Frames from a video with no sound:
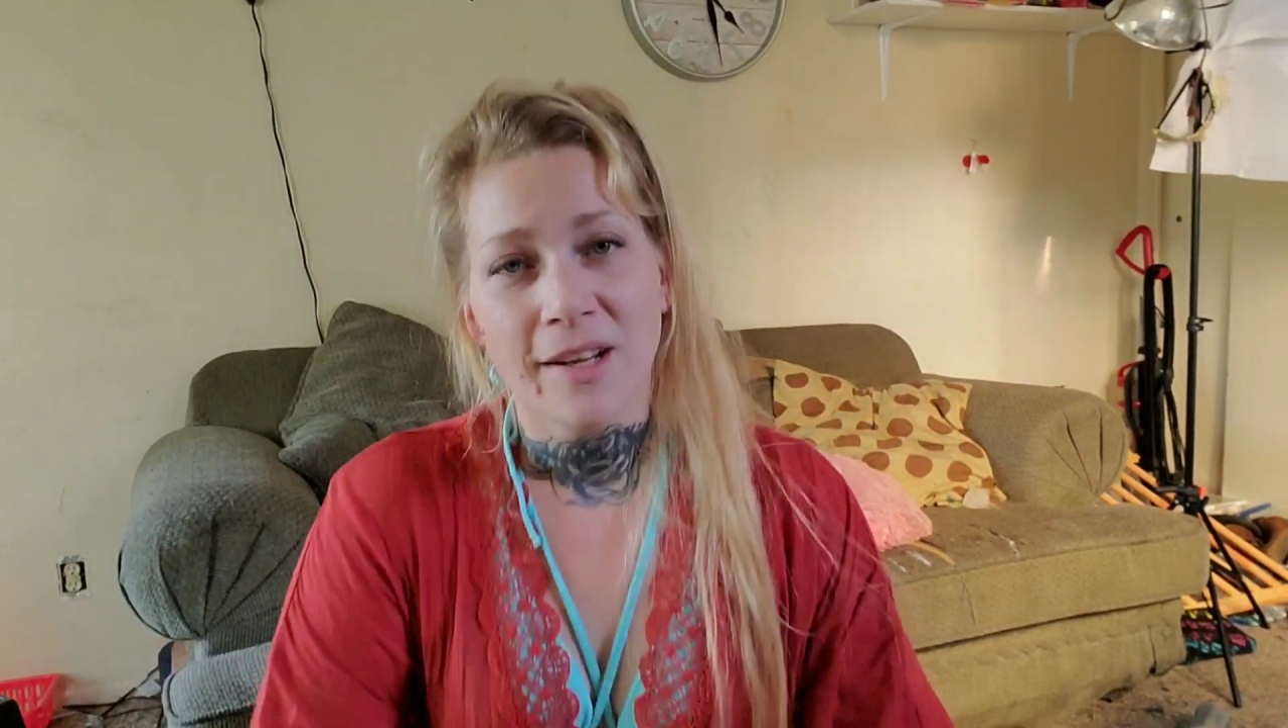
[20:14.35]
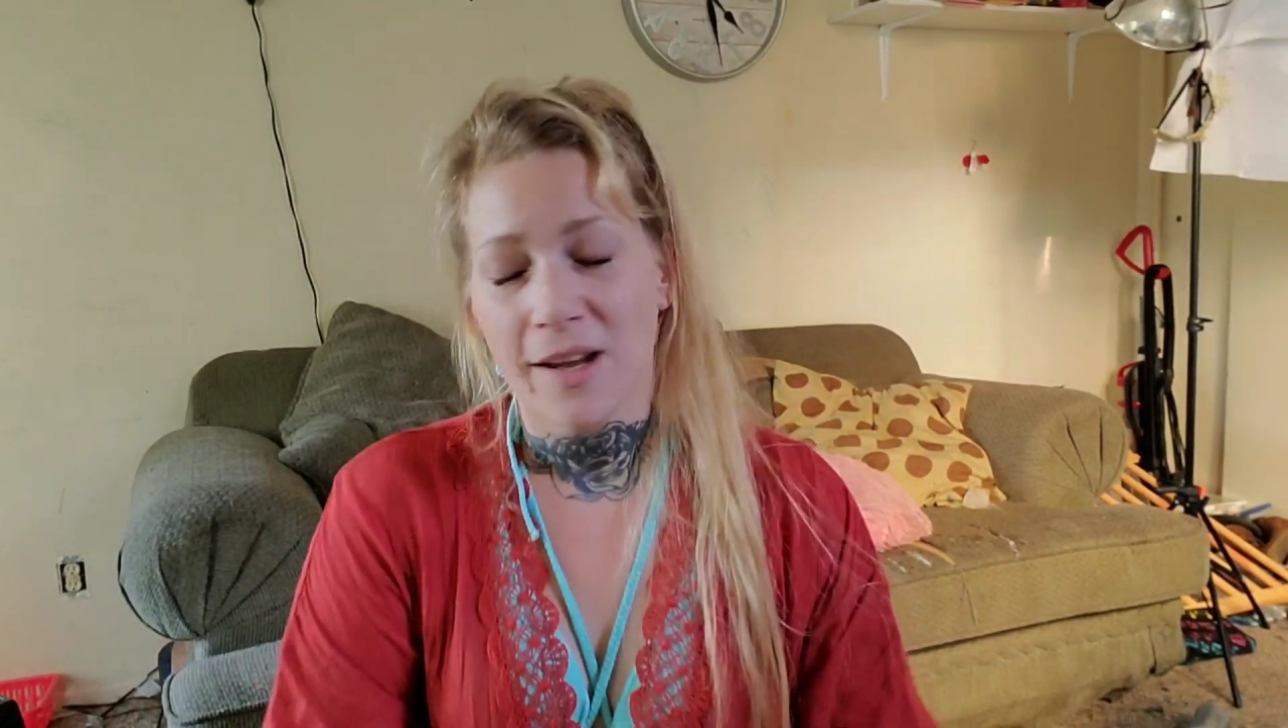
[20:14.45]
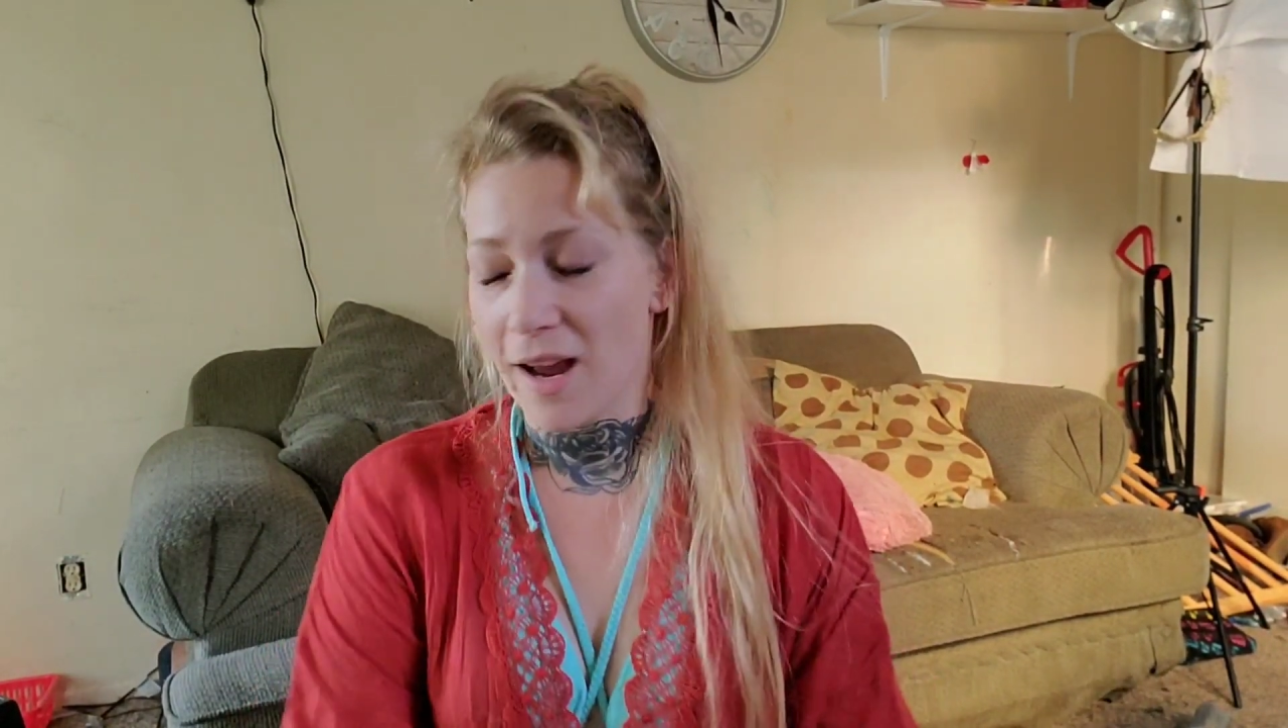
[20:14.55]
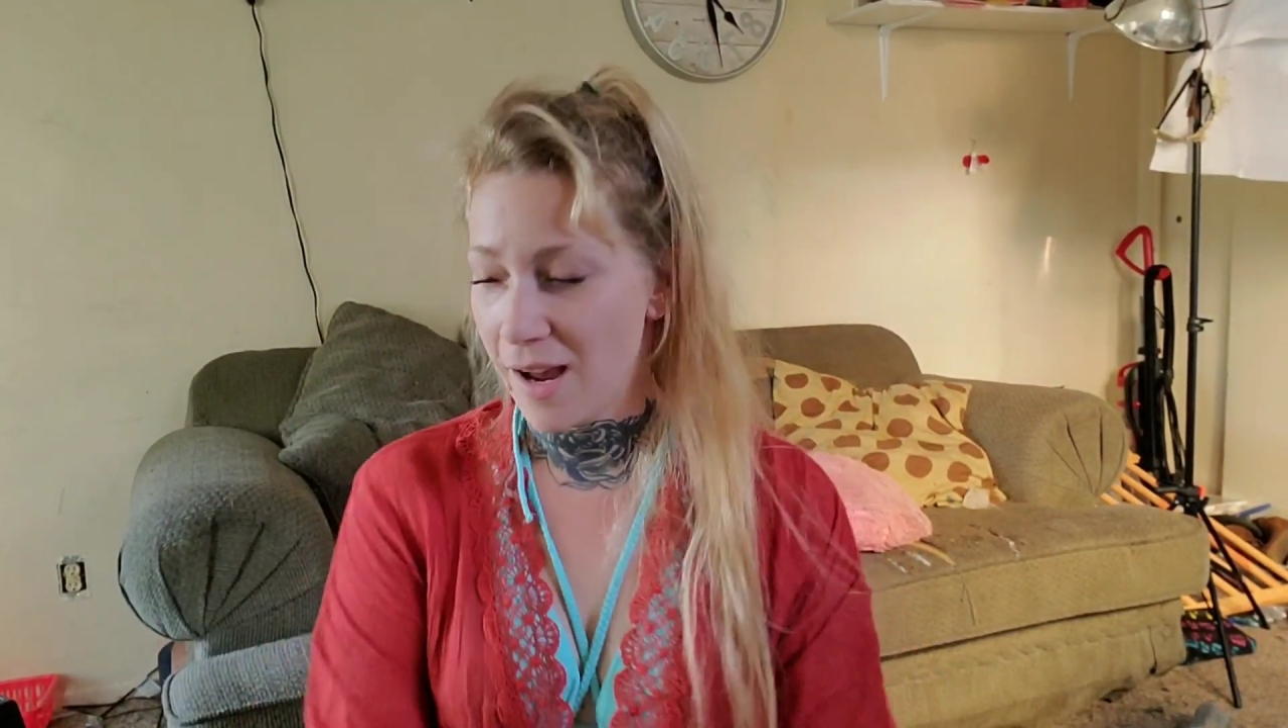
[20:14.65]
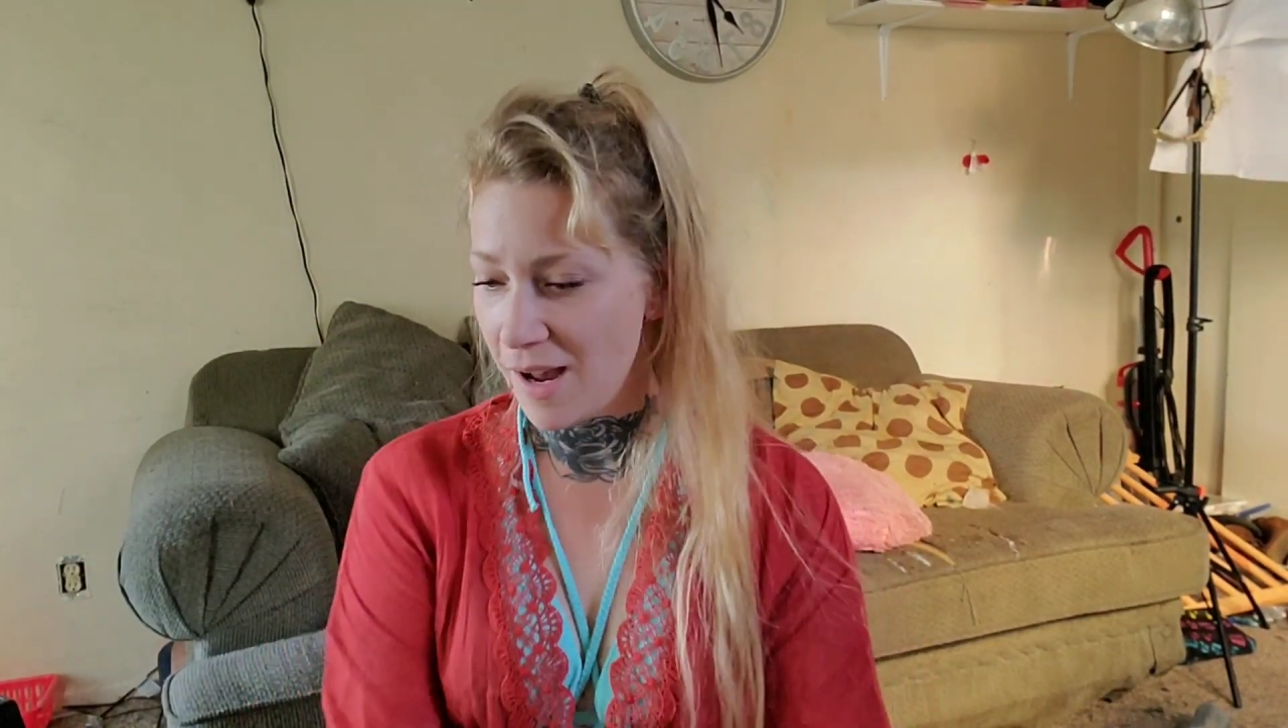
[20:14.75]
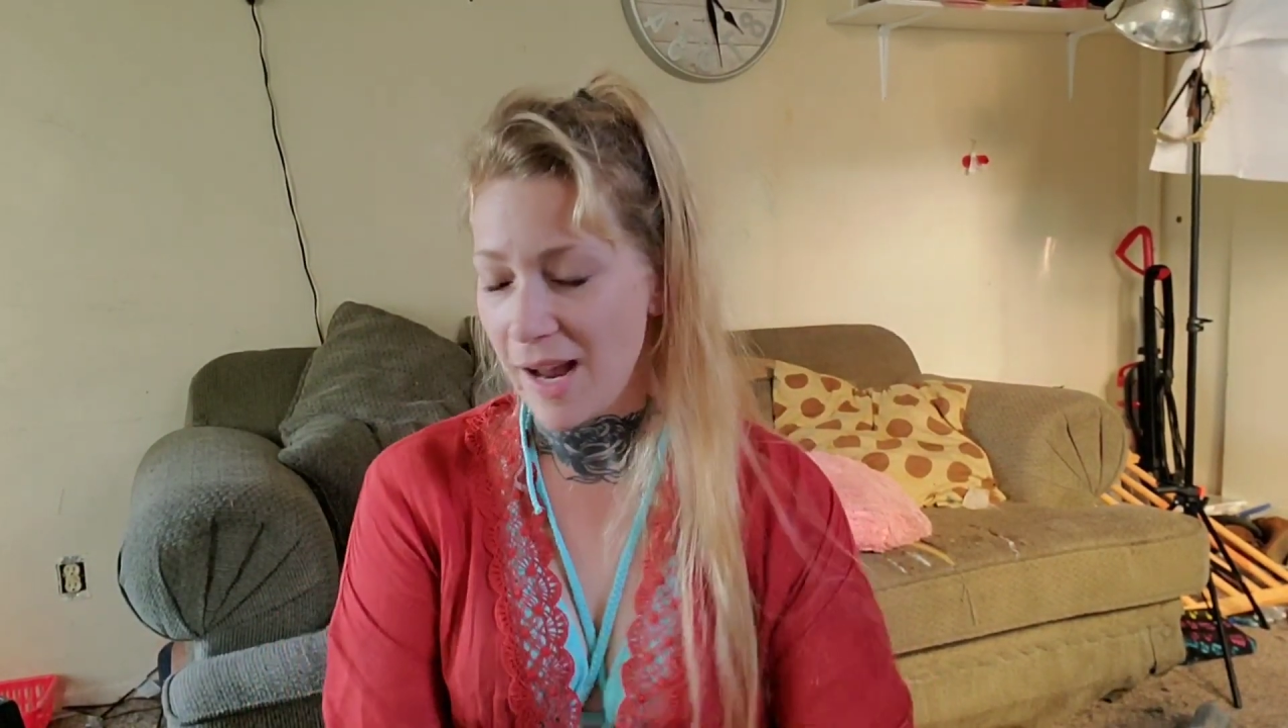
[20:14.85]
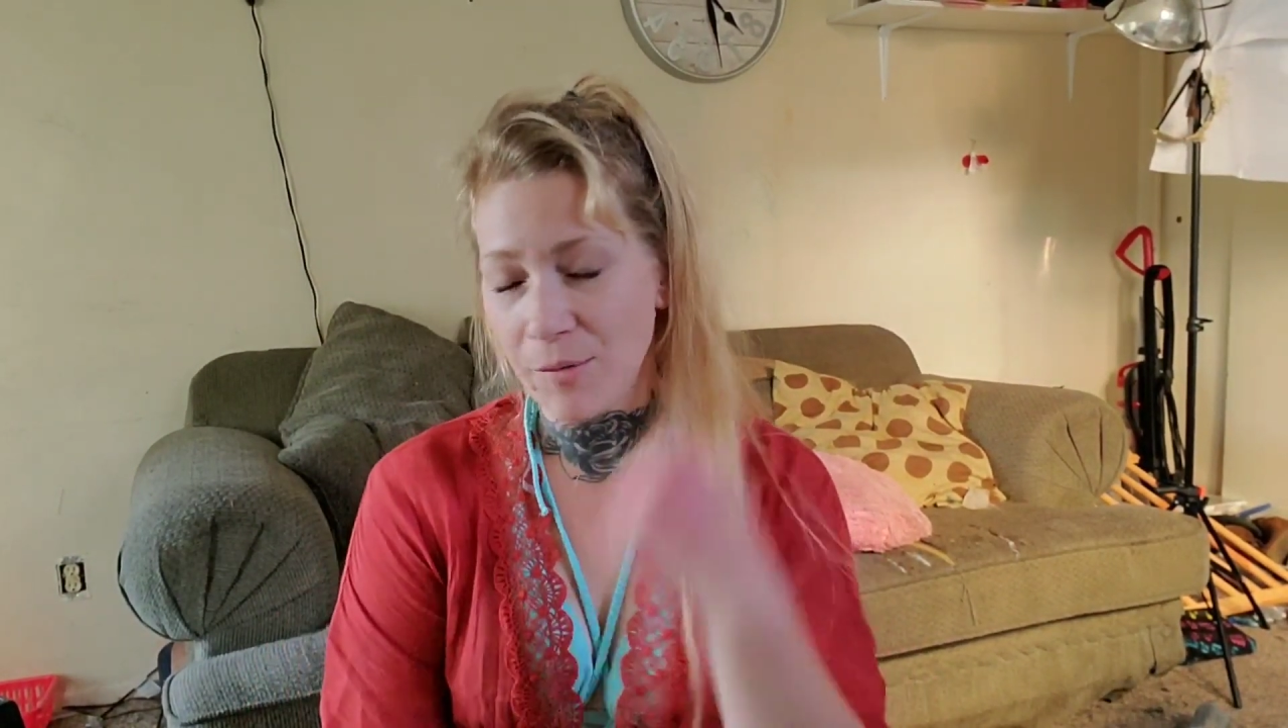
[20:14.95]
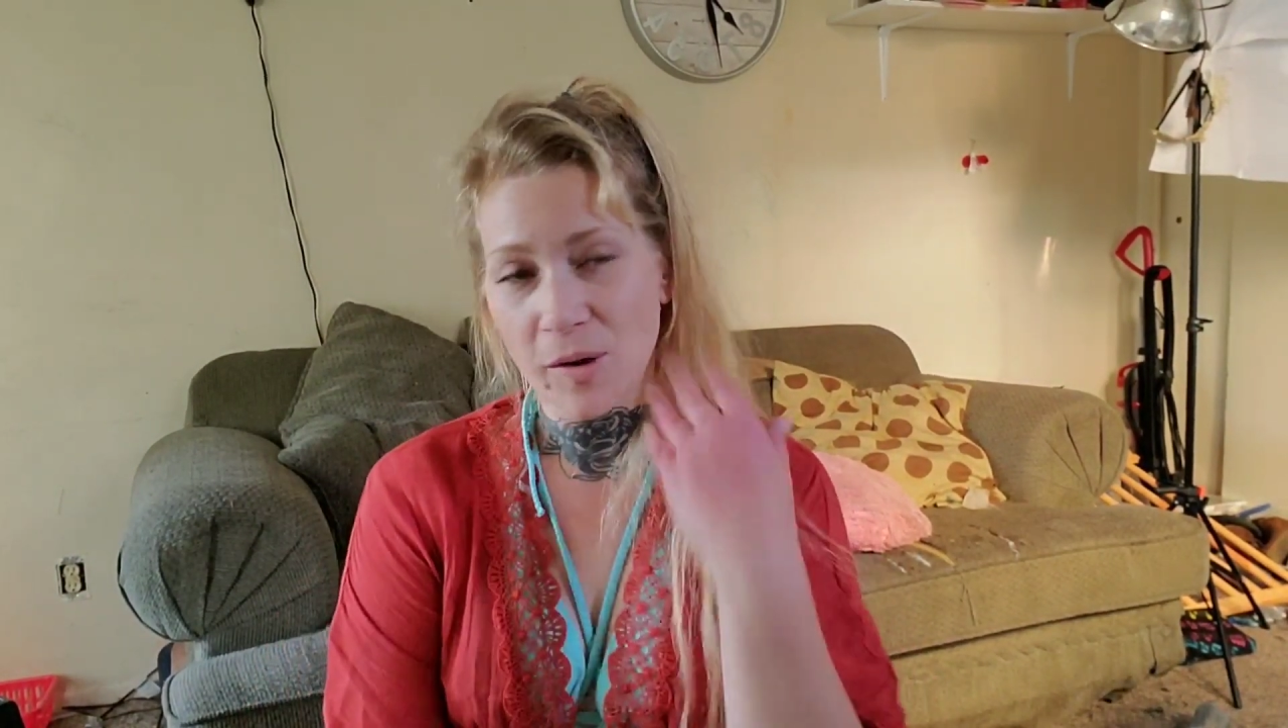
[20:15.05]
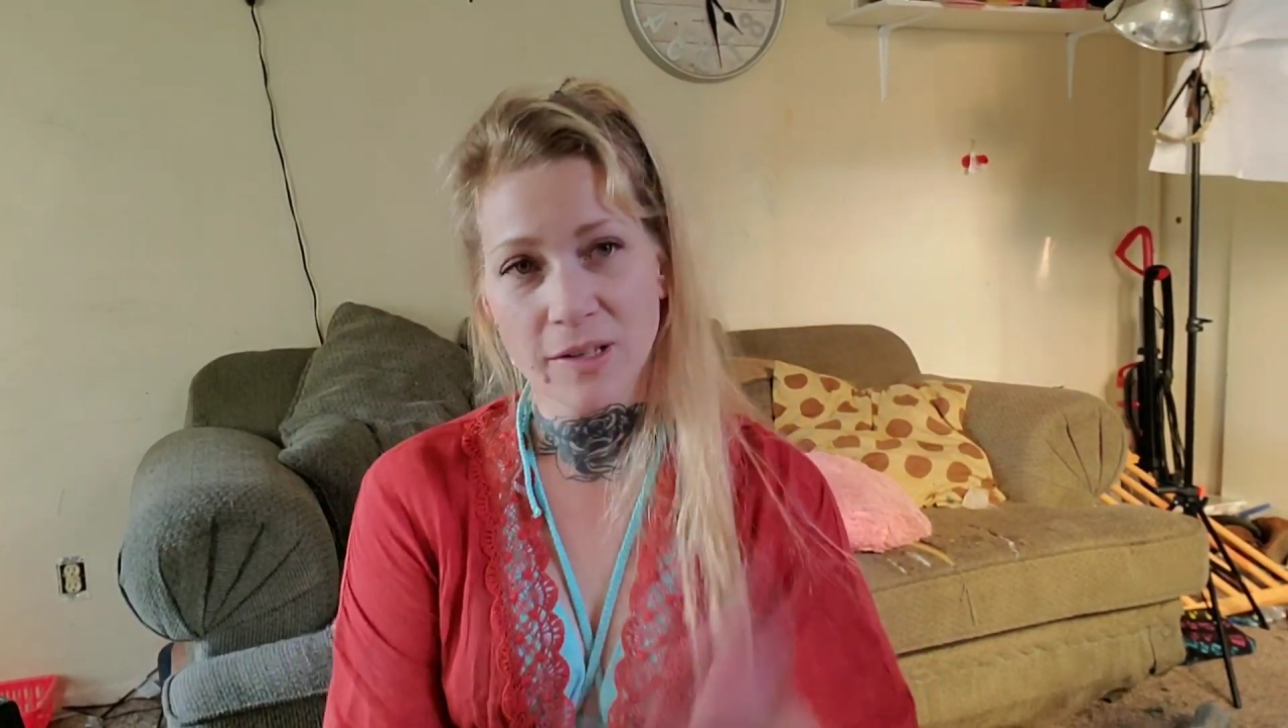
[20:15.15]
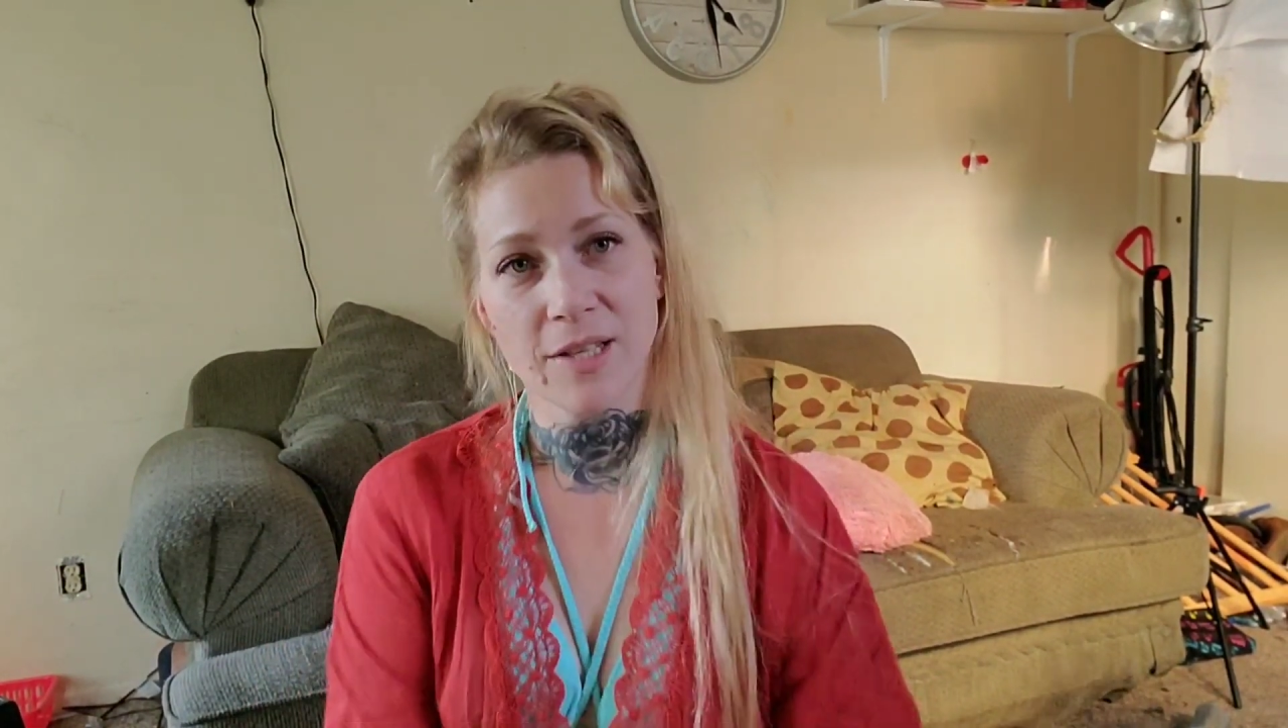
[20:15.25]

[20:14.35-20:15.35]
I want